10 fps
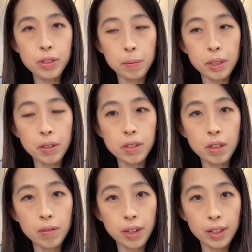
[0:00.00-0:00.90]
cell because
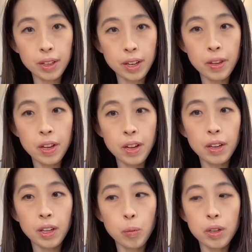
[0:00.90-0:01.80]
of the fact that
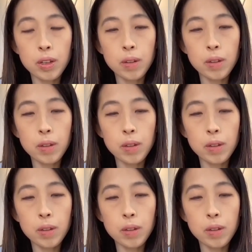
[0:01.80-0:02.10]
they would